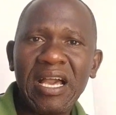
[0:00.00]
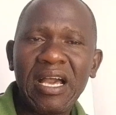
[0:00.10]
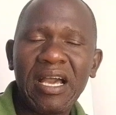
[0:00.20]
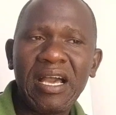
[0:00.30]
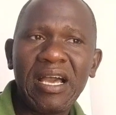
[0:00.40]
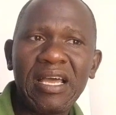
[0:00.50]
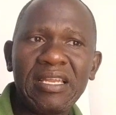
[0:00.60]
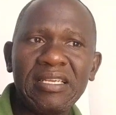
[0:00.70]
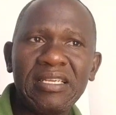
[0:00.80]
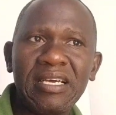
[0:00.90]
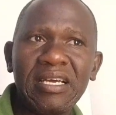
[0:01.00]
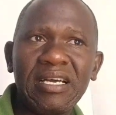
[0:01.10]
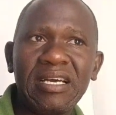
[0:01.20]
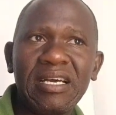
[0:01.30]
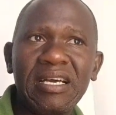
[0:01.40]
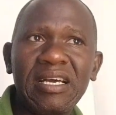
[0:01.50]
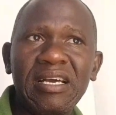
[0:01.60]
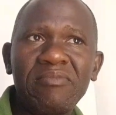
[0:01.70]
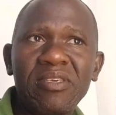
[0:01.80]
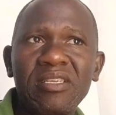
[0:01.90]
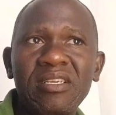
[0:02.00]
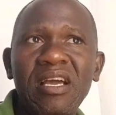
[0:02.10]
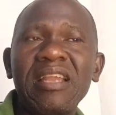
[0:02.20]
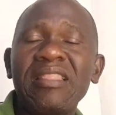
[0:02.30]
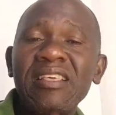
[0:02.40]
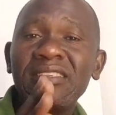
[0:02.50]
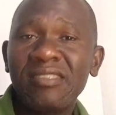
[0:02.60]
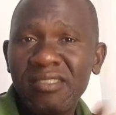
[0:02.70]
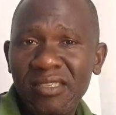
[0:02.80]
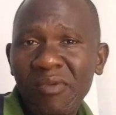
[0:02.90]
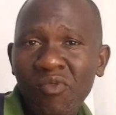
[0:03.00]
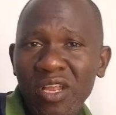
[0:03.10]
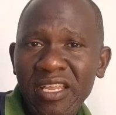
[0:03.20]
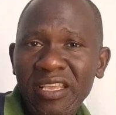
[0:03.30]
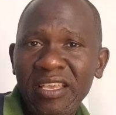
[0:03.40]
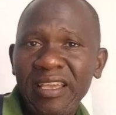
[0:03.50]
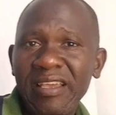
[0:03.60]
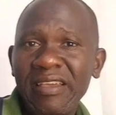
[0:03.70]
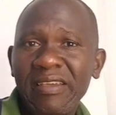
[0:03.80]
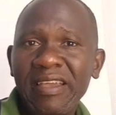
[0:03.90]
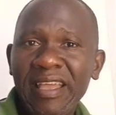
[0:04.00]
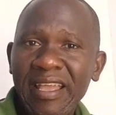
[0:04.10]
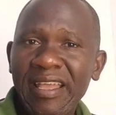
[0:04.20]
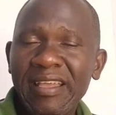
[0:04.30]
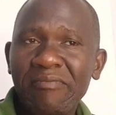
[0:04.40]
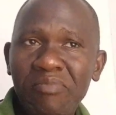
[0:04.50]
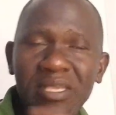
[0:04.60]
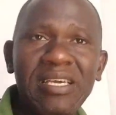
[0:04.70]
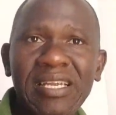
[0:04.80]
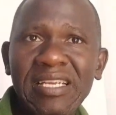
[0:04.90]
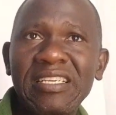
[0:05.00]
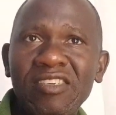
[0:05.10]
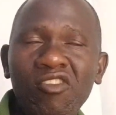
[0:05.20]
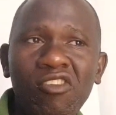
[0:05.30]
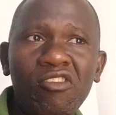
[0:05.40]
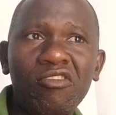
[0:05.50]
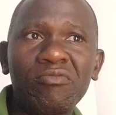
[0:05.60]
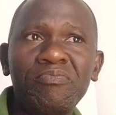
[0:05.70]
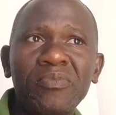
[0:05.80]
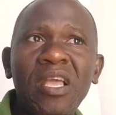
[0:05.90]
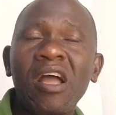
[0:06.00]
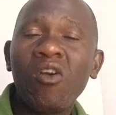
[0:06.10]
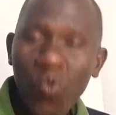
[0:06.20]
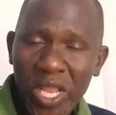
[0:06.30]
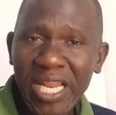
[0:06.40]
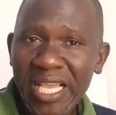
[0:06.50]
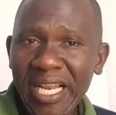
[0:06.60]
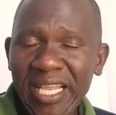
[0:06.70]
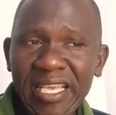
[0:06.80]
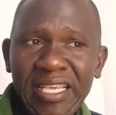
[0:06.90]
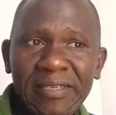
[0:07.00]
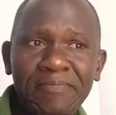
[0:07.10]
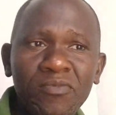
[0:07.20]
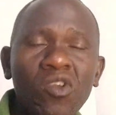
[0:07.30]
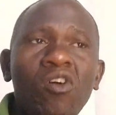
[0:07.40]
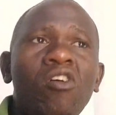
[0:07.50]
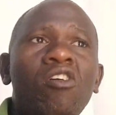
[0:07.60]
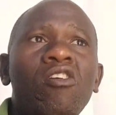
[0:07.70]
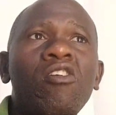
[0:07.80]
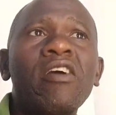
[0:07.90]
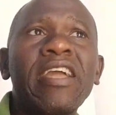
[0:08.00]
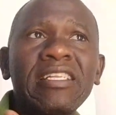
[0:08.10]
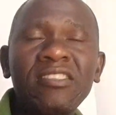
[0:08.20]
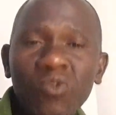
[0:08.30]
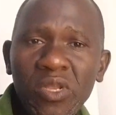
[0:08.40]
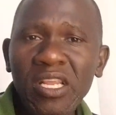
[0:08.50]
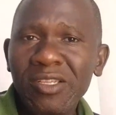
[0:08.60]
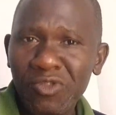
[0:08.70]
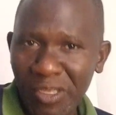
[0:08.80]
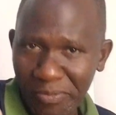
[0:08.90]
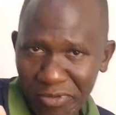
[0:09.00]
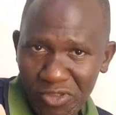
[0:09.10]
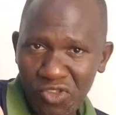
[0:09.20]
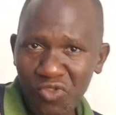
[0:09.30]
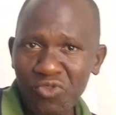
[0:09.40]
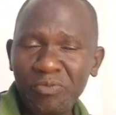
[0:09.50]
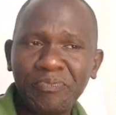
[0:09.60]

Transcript: and and this someone being ready or willingly, or getting willing to support you,